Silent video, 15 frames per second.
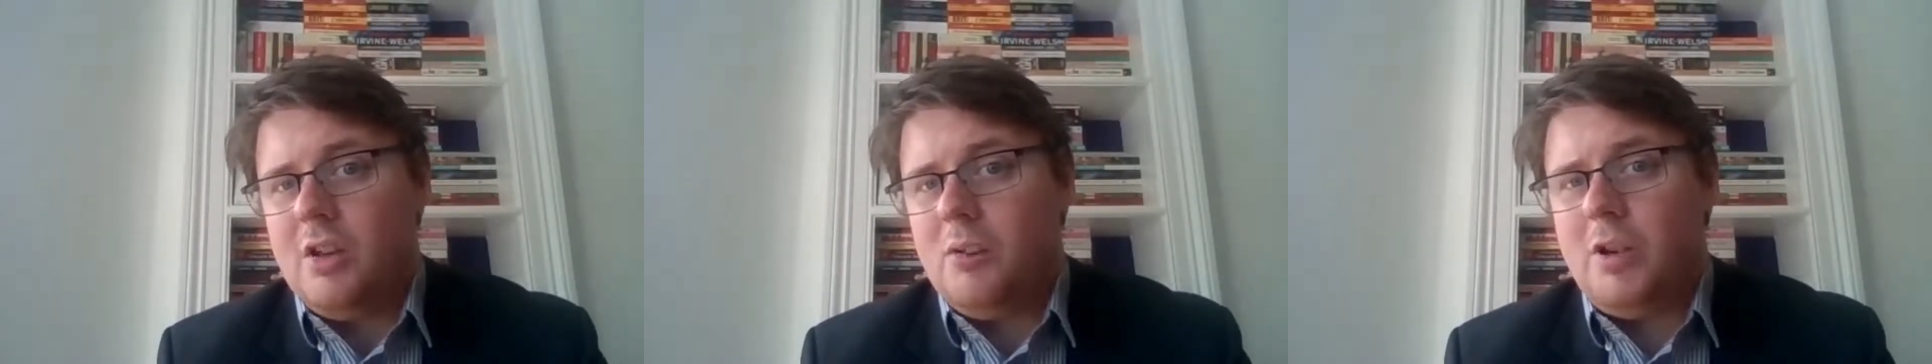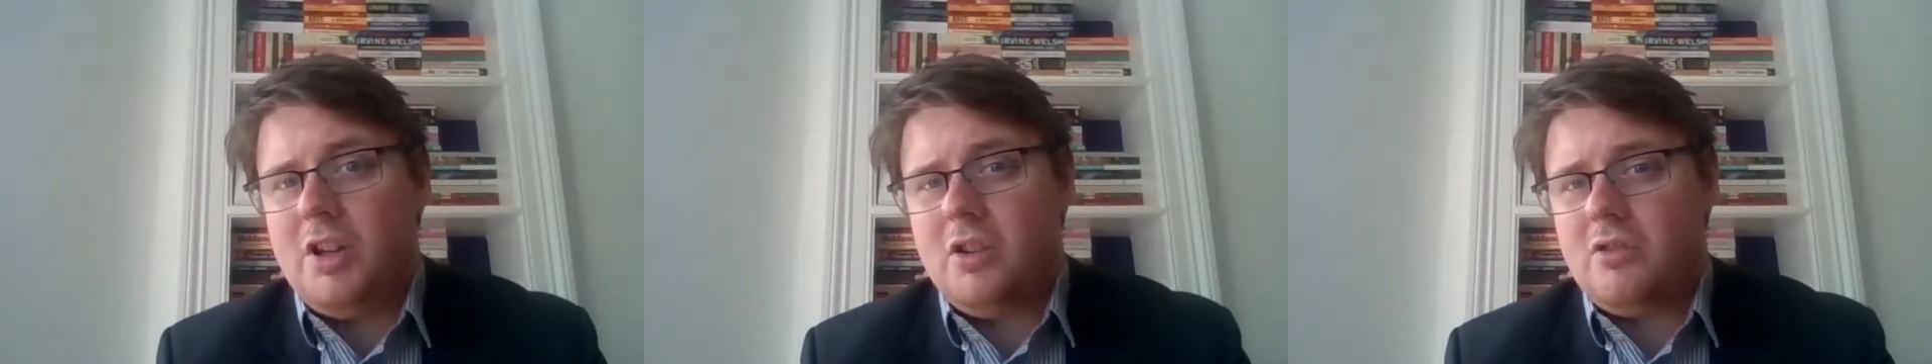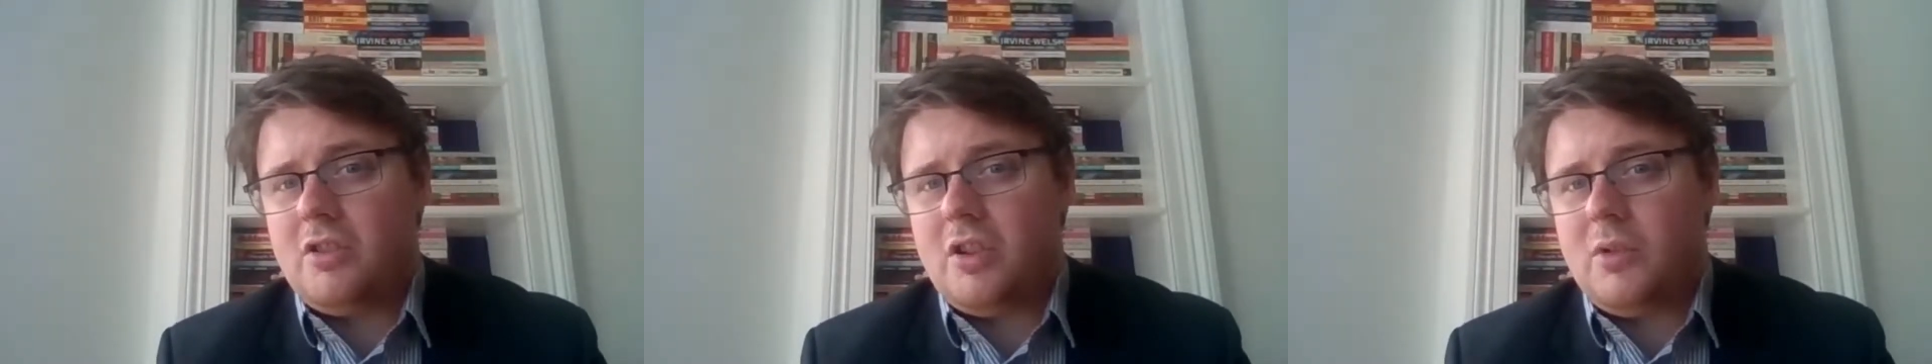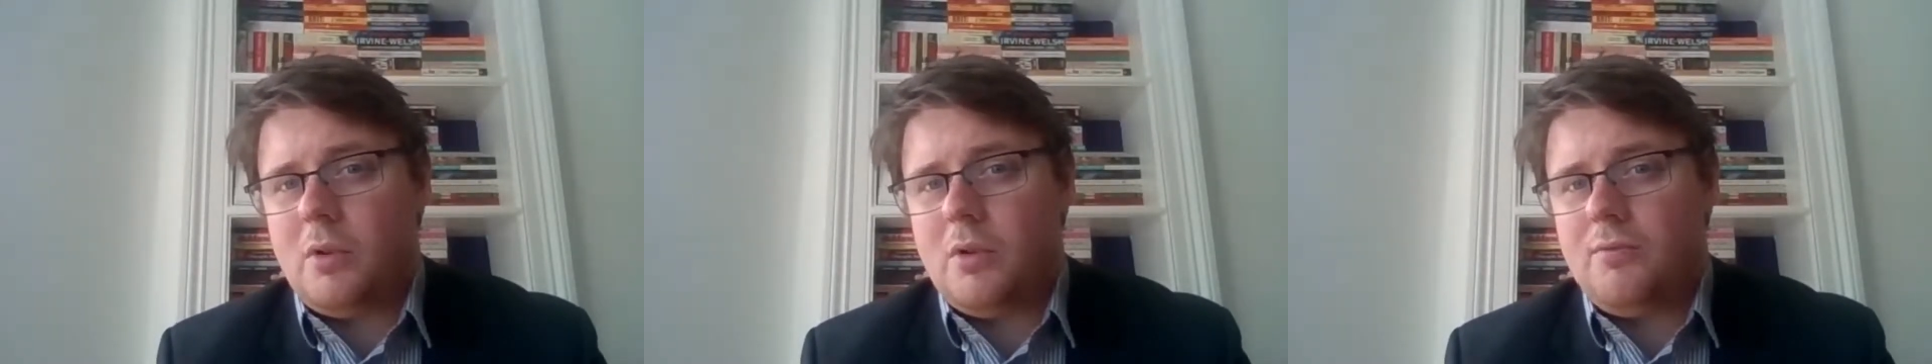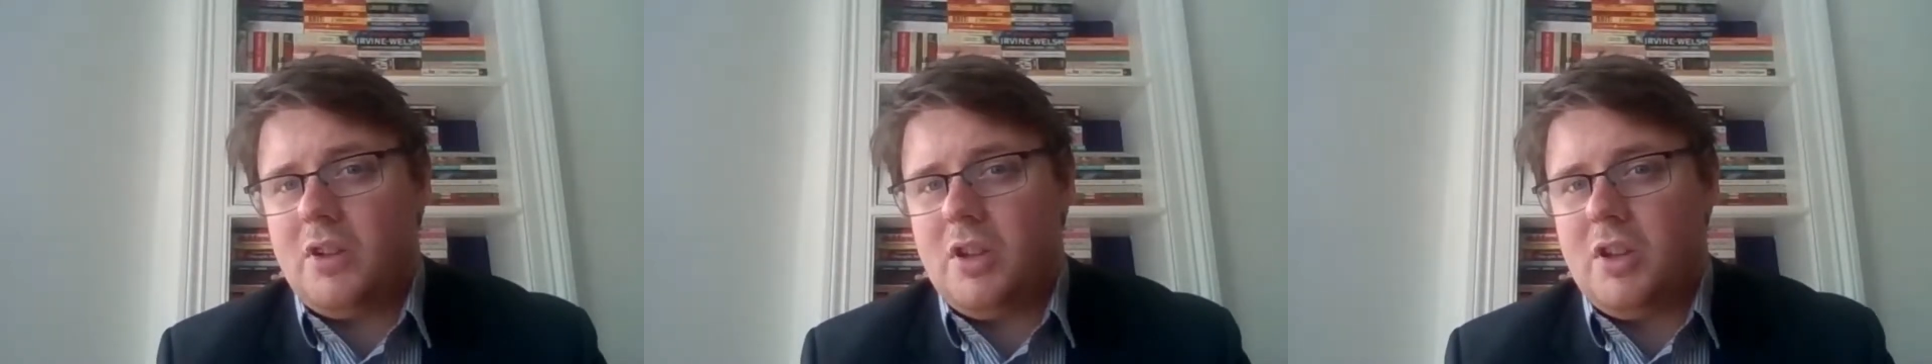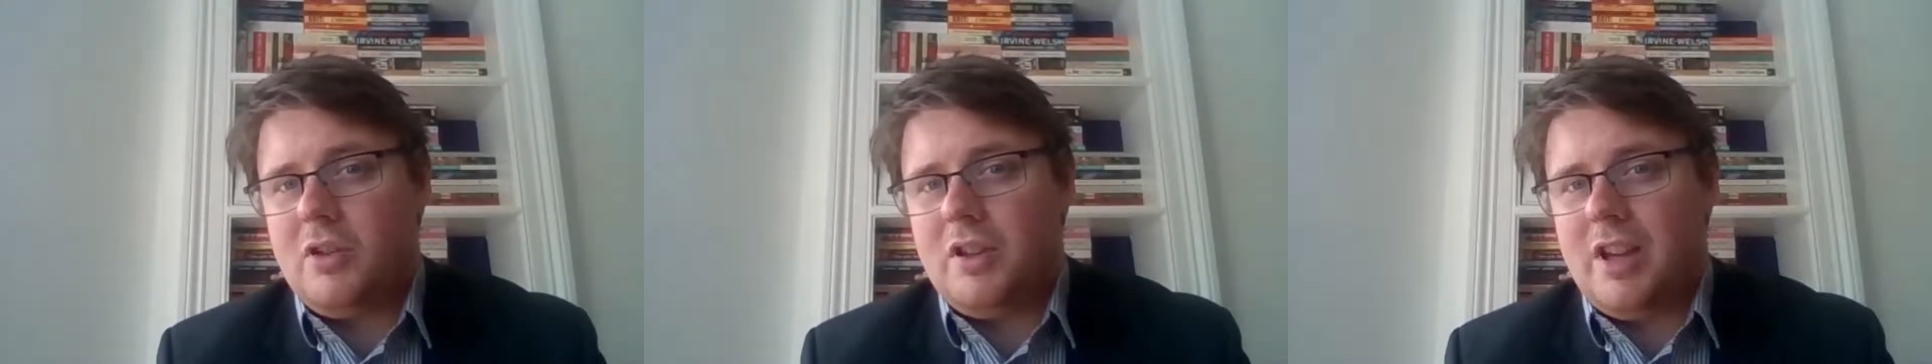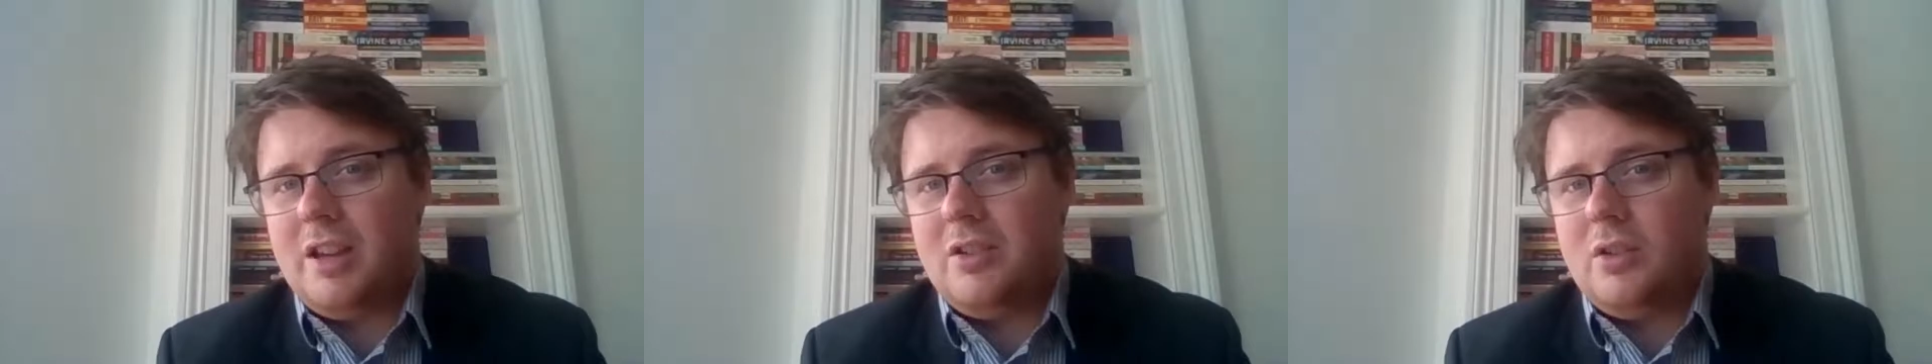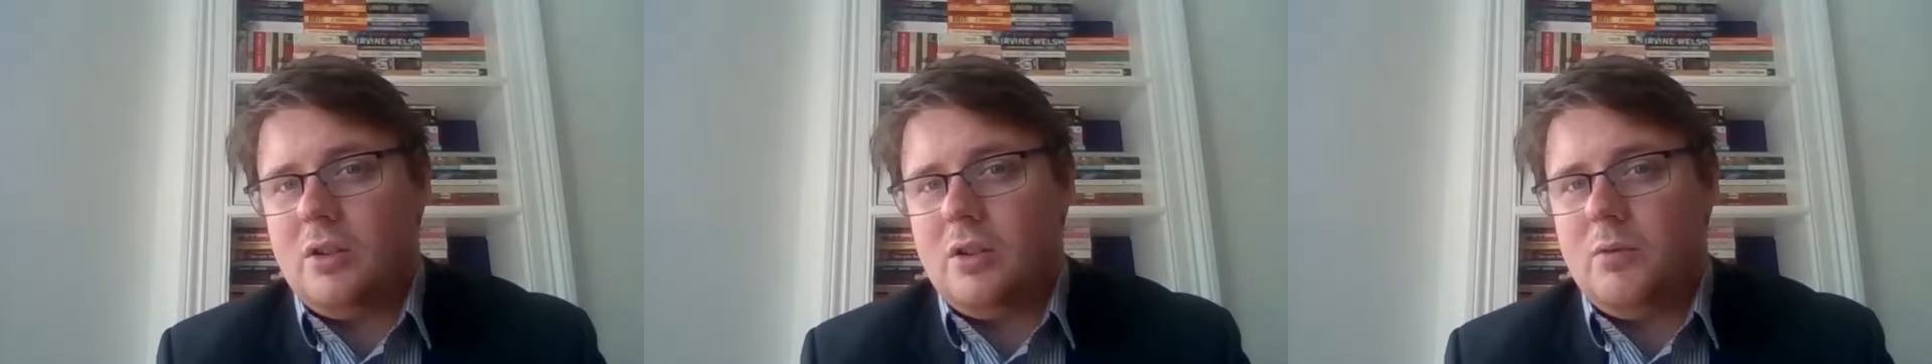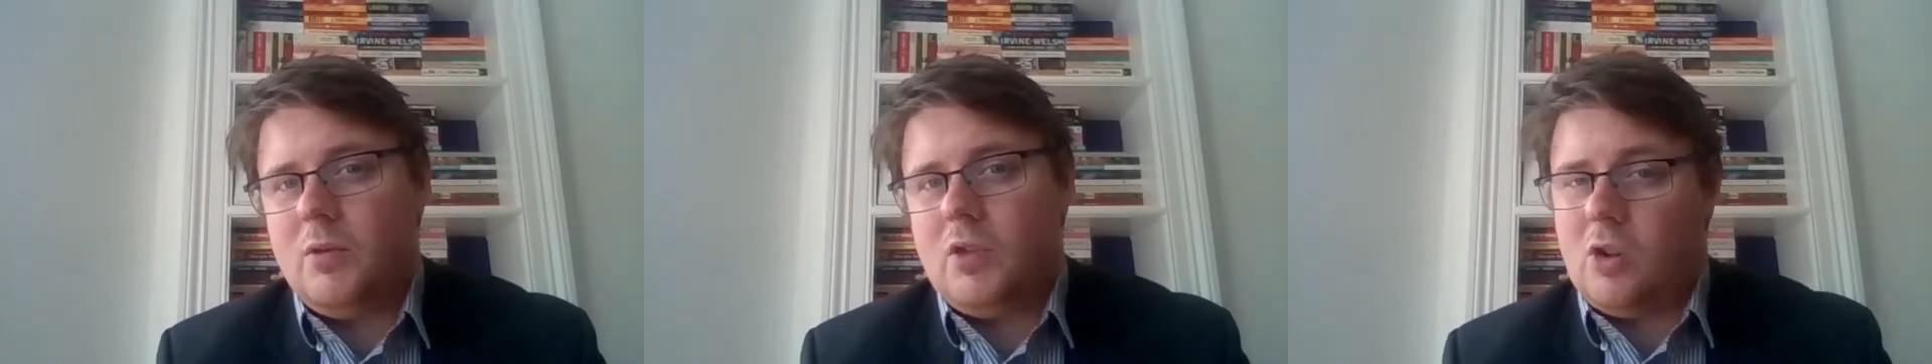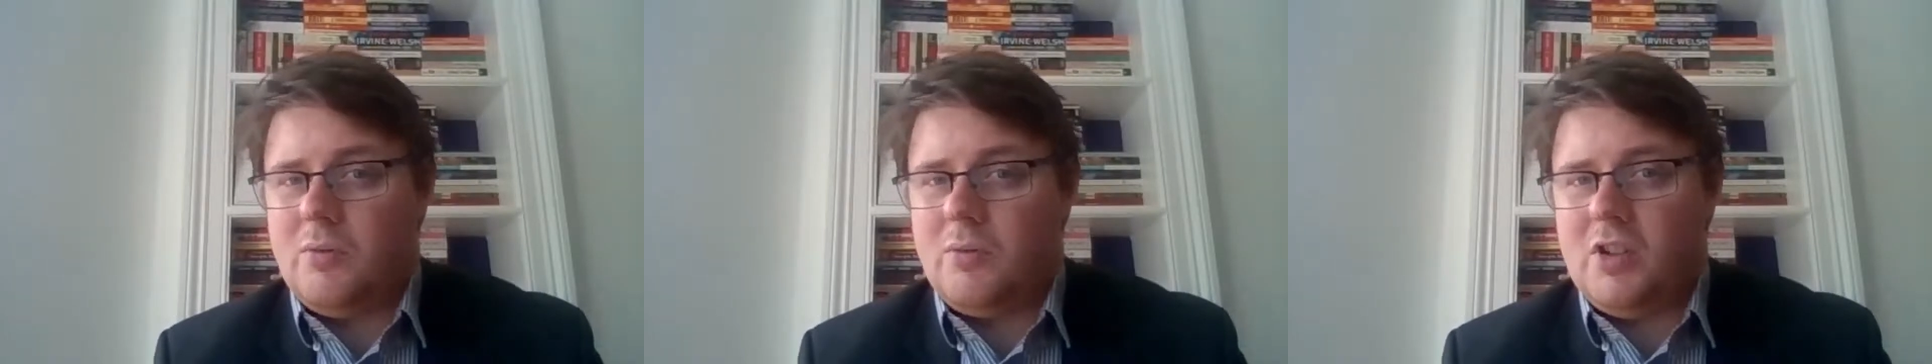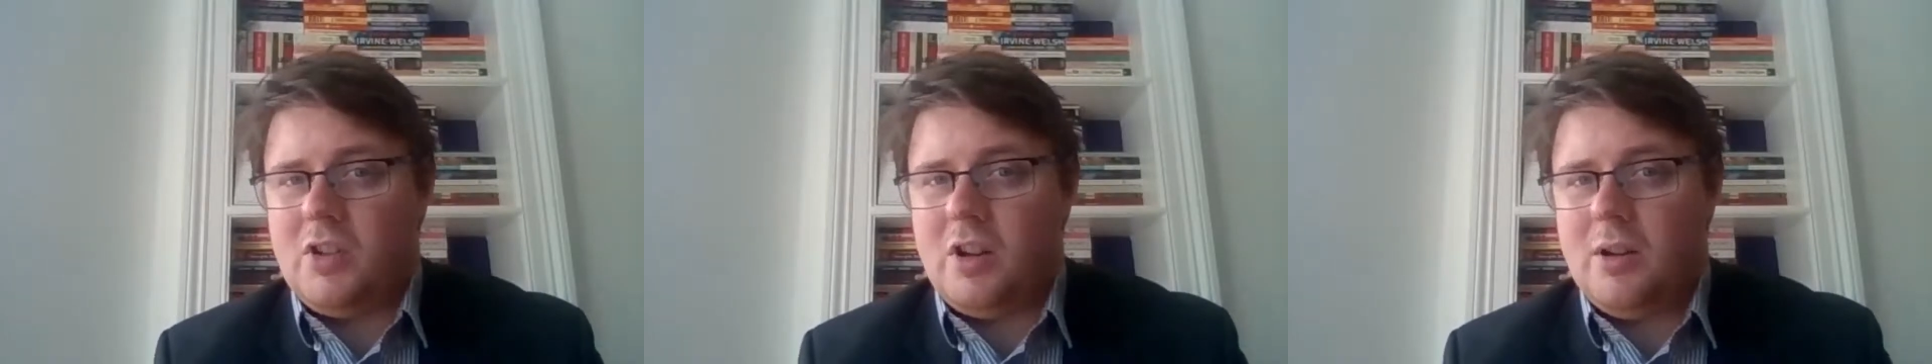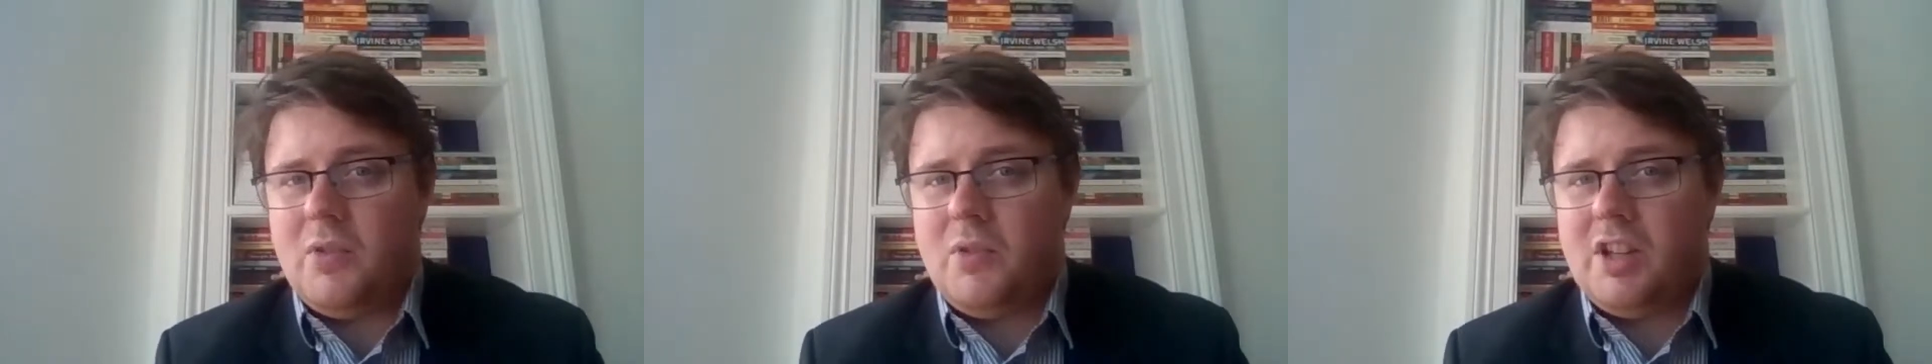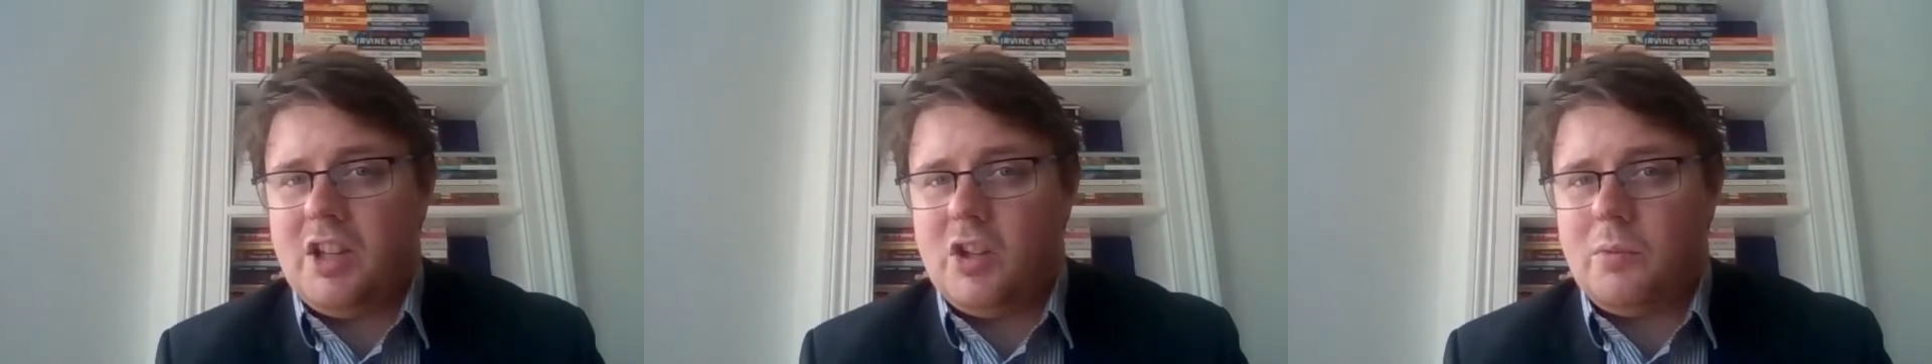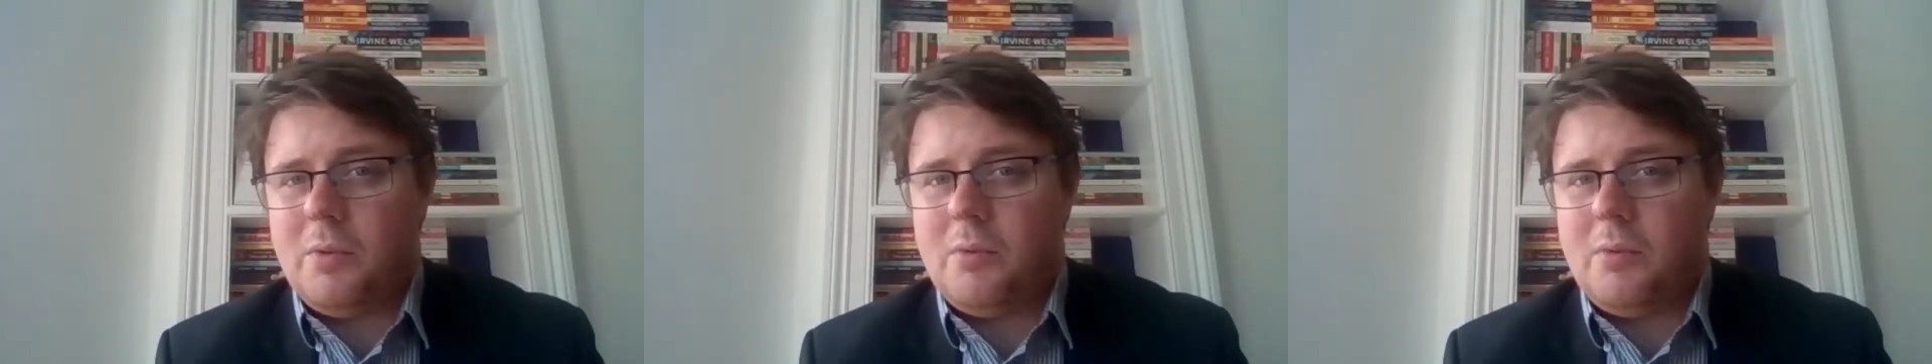We don't just want the UK to stop these arms sales,